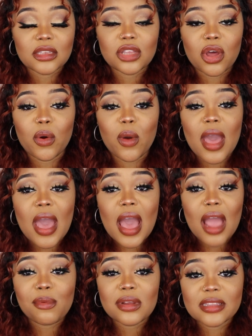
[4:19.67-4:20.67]
So
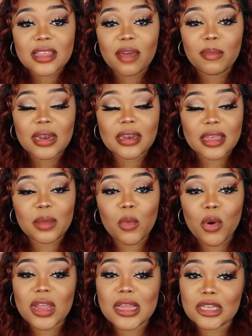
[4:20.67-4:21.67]
I recently have been digging
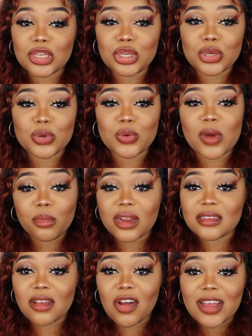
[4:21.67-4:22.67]
more into
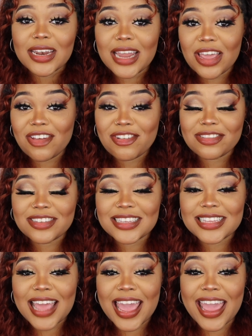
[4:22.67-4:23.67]
press-on
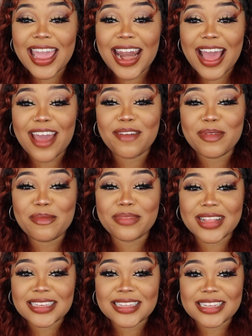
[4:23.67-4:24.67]
nails, and I have been
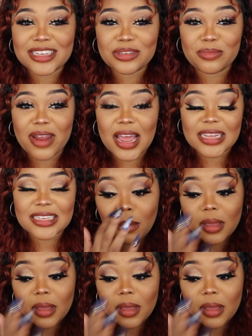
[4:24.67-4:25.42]
pleasantly surprised.